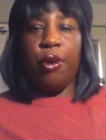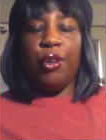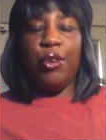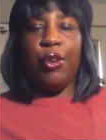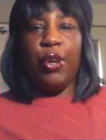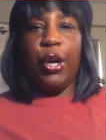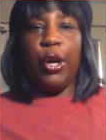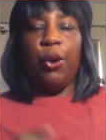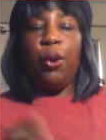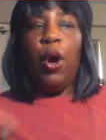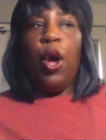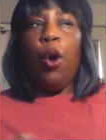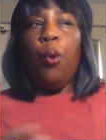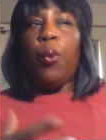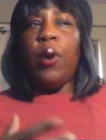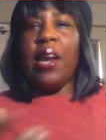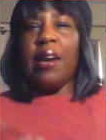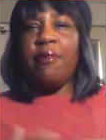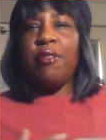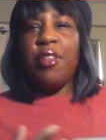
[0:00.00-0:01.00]
You know,
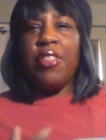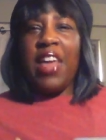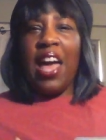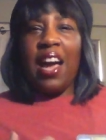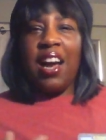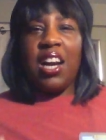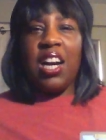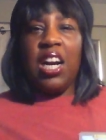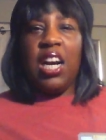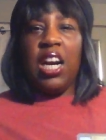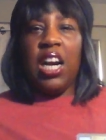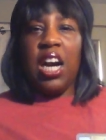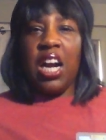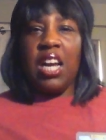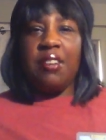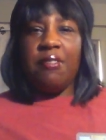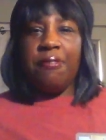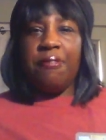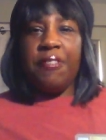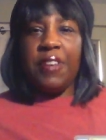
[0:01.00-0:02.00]
whatever that
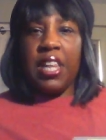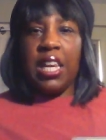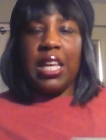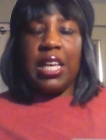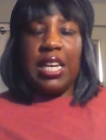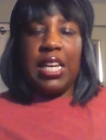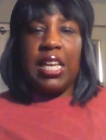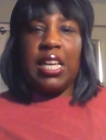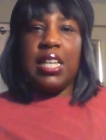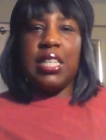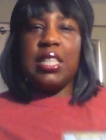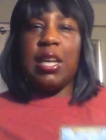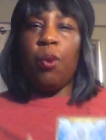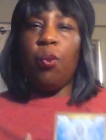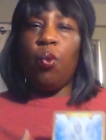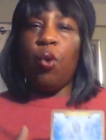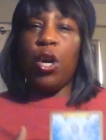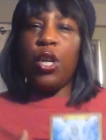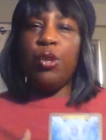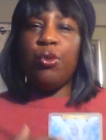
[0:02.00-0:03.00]
gut feeling is, I
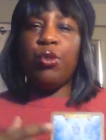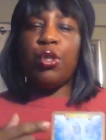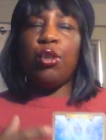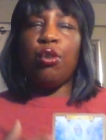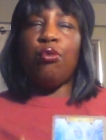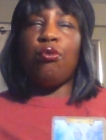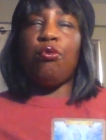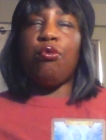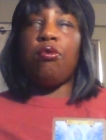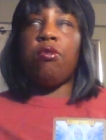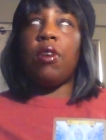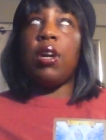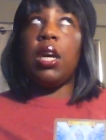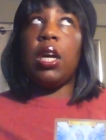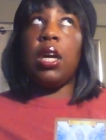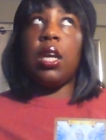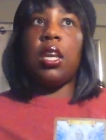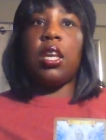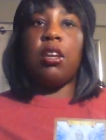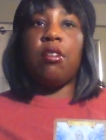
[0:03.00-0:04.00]
want you to
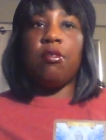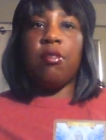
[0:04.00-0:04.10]
really,